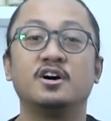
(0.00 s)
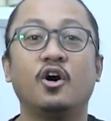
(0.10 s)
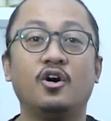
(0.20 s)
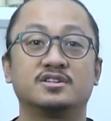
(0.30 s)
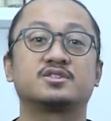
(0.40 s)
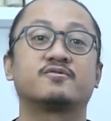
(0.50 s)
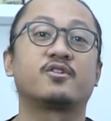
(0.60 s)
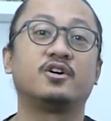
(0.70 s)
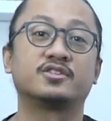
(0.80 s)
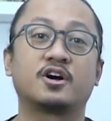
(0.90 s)
Also for
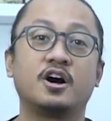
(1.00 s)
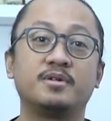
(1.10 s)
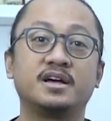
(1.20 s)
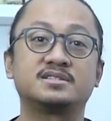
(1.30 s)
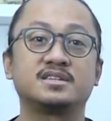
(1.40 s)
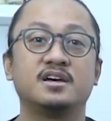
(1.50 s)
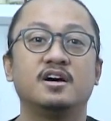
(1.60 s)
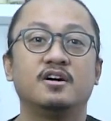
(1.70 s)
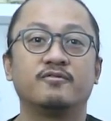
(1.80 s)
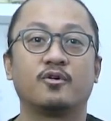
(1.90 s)
all the comments,
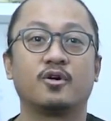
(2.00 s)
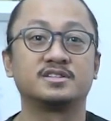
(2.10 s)
for